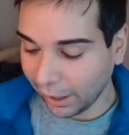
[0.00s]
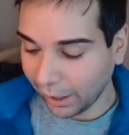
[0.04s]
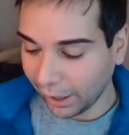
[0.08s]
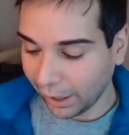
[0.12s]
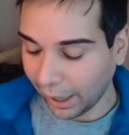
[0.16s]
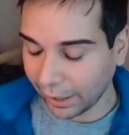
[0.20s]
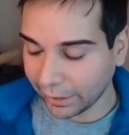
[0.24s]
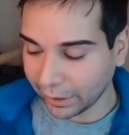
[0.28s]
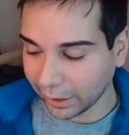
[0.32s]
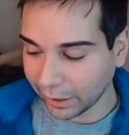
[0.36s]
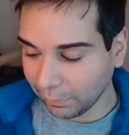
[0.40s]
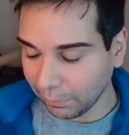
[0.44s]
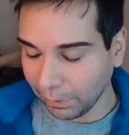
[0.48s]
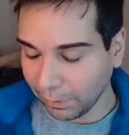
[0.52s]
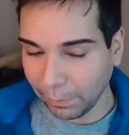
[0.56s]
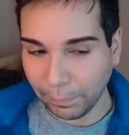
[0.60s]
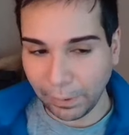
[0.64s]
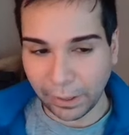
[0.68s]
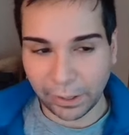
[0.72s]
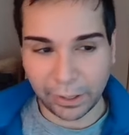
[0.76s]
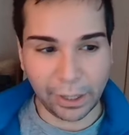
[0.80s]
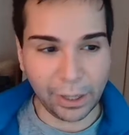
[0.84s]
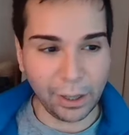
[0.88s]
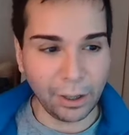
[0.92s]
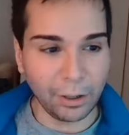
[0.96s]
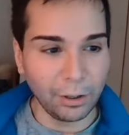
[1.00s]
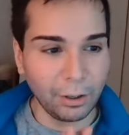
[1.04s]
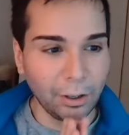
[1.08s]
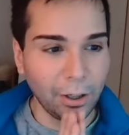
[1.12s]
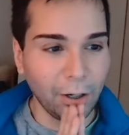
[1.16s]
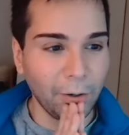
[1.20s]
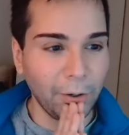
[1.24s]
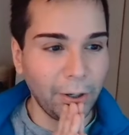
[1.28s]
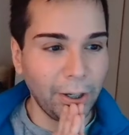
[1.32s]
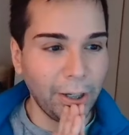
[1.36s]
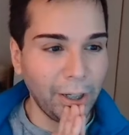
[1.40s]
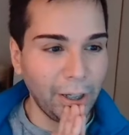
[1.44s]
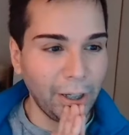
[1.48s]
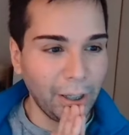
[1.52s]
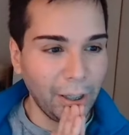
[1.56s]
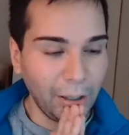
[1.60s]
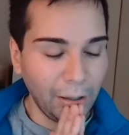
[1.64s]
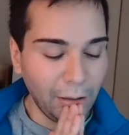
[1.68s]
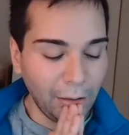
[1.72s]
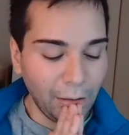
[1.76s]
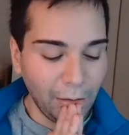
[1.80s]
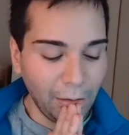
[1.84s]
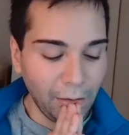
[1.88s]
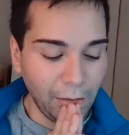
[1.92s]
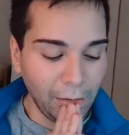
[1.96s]
it's going to be a big deal, all right?
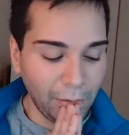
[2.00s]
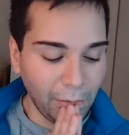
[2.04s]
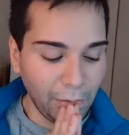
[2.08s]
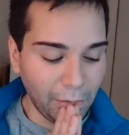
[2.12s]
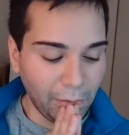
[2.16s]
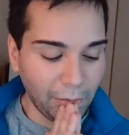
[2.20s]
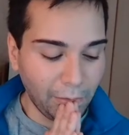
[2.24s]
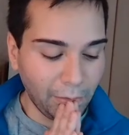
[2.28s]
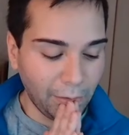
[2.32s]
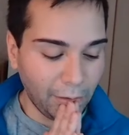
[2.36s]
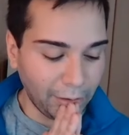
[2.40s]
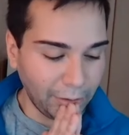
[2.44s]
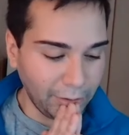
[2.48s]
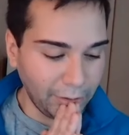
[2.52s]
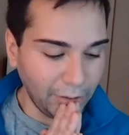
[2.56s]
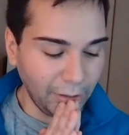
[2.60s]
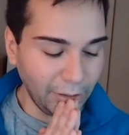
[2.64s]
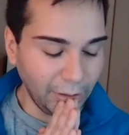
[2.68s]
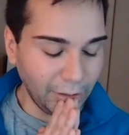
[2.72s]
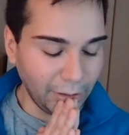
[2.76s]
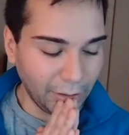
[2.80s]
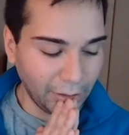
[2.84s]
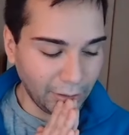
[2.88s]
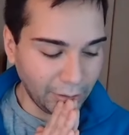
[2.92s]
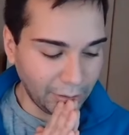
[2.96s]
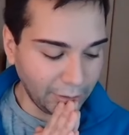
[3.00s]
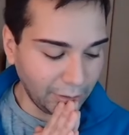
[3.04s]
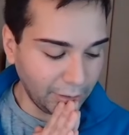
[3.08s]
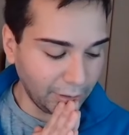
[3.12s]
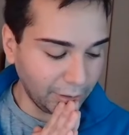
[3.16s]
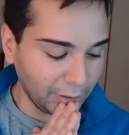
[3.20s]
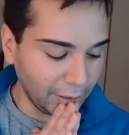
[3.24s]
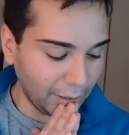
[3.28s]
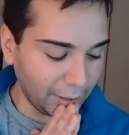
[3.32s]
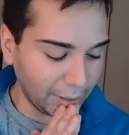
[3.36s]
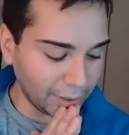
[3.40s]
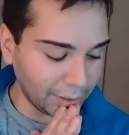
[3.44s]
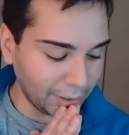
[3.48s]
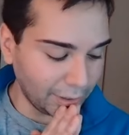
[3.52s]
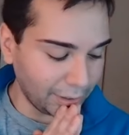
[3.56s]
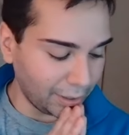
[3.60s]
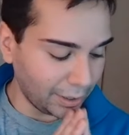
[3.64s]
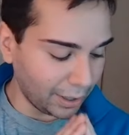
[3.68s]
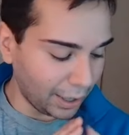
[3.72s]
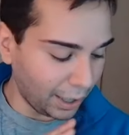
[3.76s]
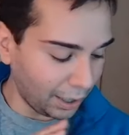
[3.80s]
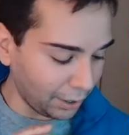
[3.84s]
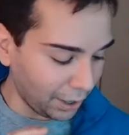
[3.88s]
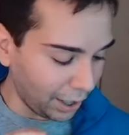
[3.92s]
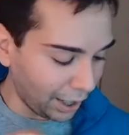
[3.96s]
I think that's it.
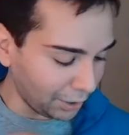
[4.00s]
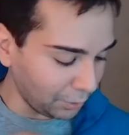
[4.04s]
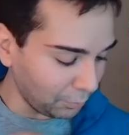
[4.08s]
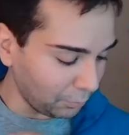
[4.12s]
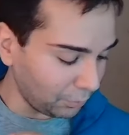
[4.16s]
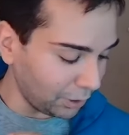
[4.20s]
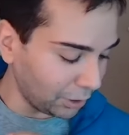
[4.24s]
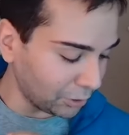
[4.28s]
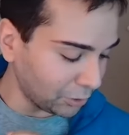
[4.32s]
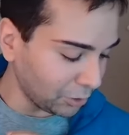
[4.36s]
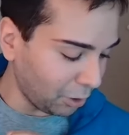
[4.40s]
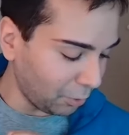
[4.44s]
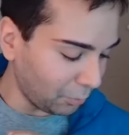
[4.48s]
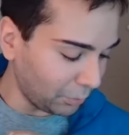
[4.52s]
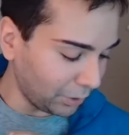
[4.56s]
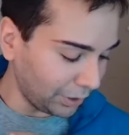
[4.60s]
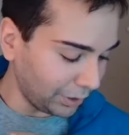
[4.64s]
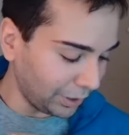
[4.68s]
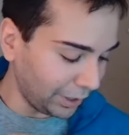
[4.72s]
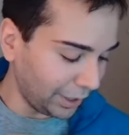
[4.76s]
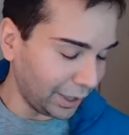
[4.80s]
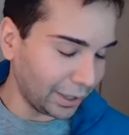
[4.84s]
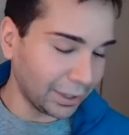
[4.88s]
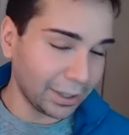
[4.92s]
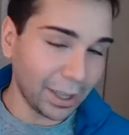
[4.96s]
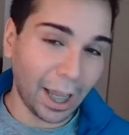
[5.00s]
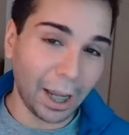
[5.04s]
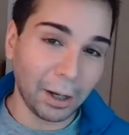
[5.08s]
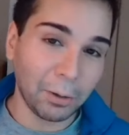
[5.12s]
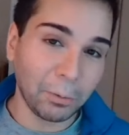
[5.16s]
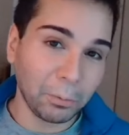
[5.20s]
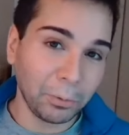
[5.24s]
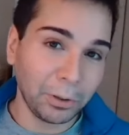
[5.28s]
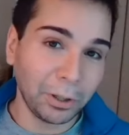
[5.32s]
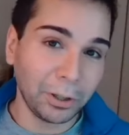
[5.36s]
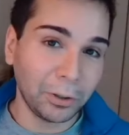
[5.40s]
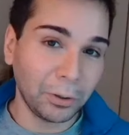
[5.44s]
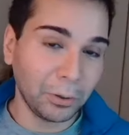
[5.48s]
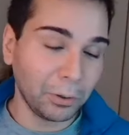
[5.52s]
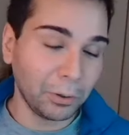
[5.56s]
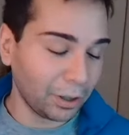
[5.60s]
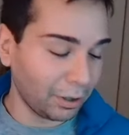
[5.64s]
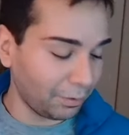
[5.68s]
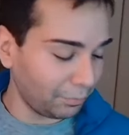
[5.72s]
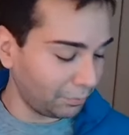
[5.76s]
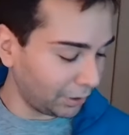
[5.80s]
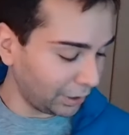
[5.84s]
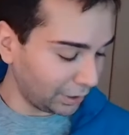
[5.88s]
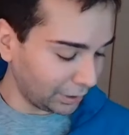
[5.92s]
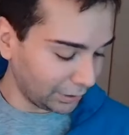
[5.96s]
I kind of want to draw one of these. I really do
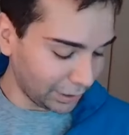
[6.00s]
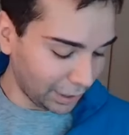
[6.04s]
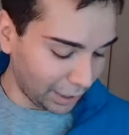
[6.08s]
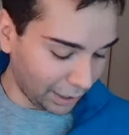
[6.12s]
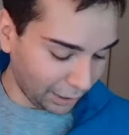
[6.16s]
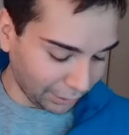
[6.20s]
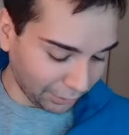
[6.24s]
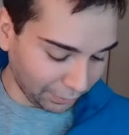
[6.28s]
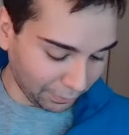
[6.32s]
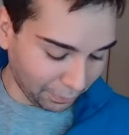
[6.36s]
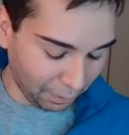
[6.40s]
love this deck.